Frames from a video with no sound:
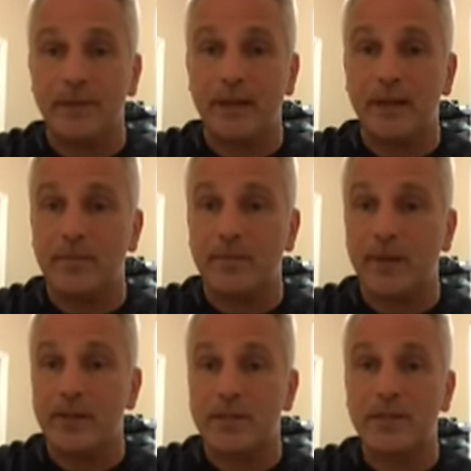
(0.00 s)

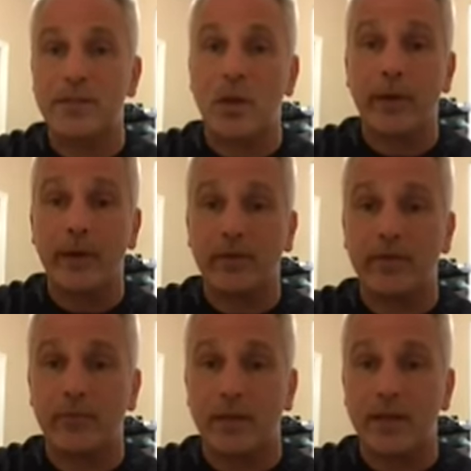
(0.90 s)
in so many
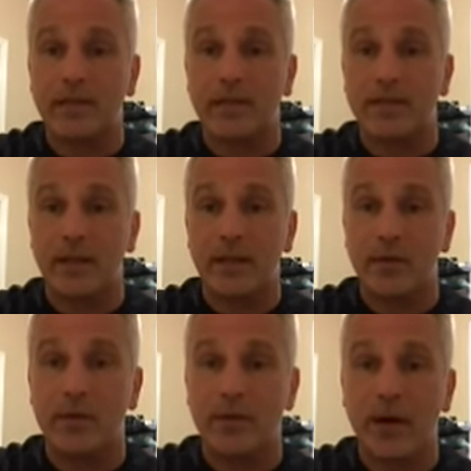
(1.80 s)
different places that
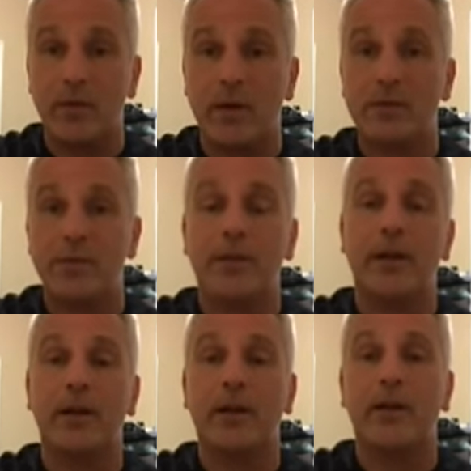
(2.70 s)
you do not want your
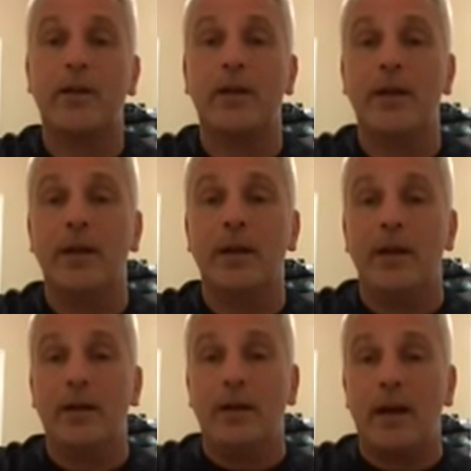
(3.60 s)
money to go
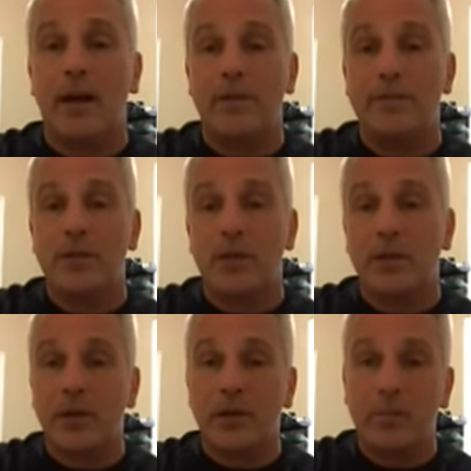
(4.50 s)
to. So
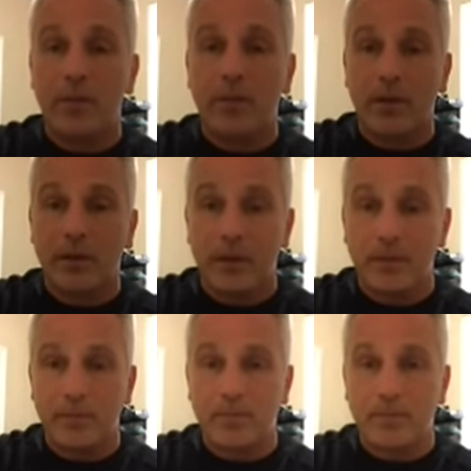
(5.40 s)
we're either going to
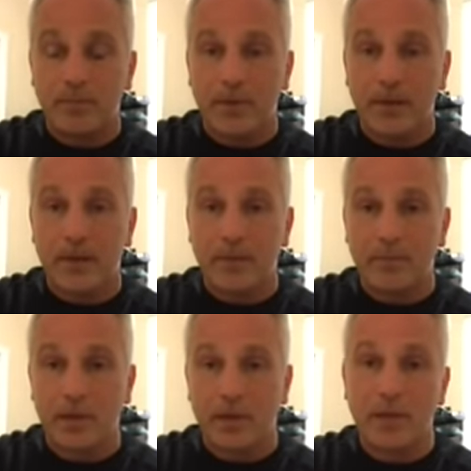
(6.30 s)

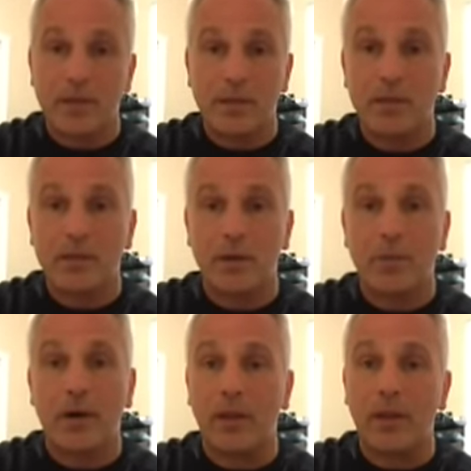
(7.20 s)
be part of the solution
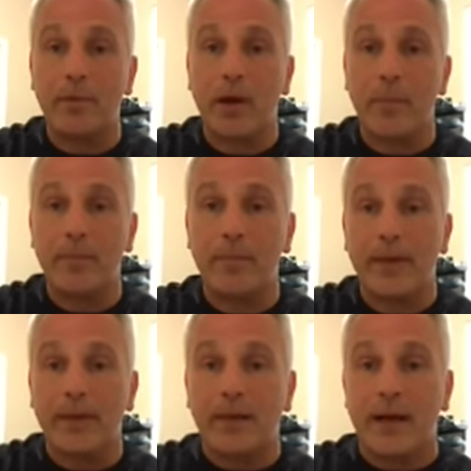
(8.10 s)
or part of the problem.
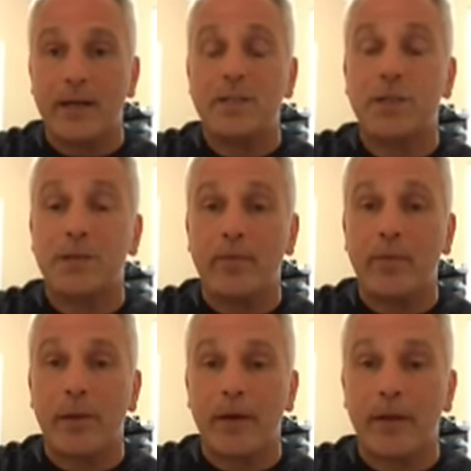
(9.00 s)
I just urge
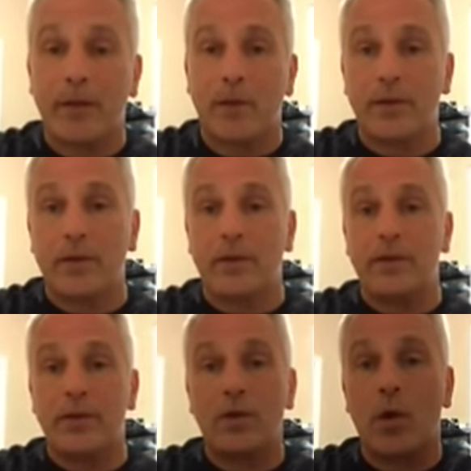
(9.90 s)
everybody to go out there
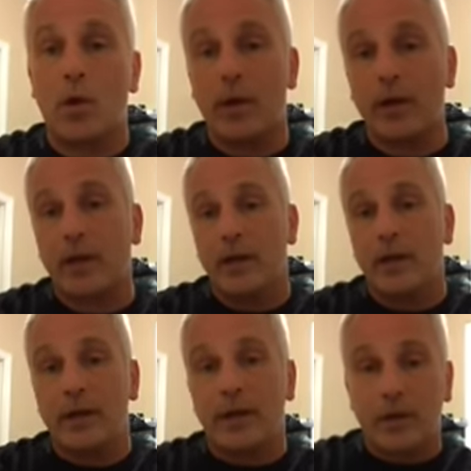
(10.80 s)
and do their homework
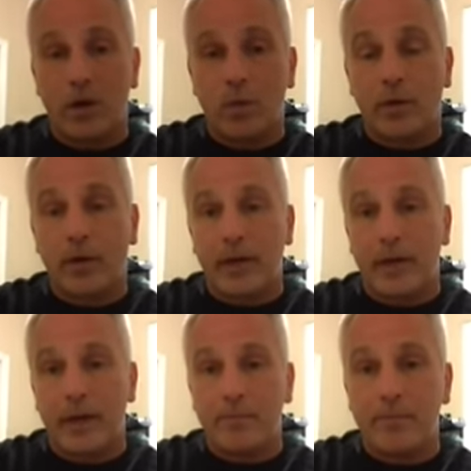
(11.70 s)

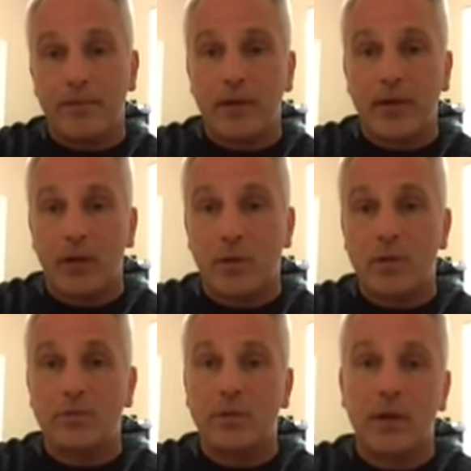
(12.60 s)
and figure out
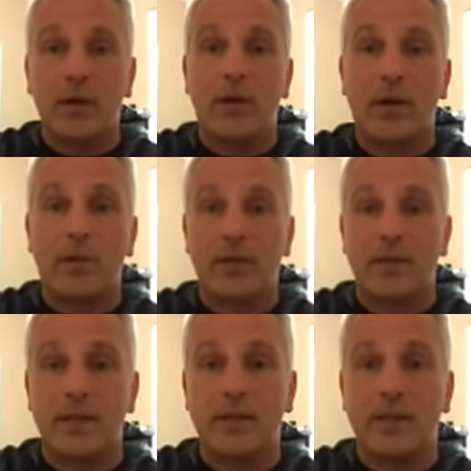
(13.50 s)
what's really going on with
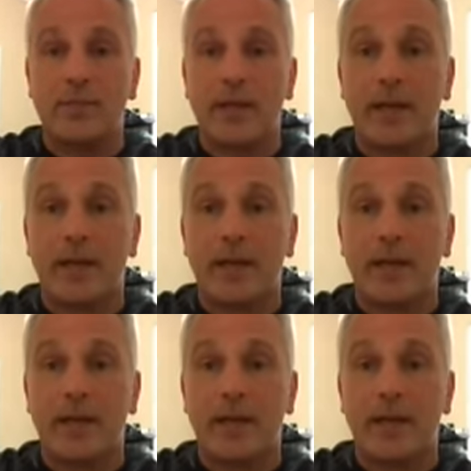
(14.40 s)
this income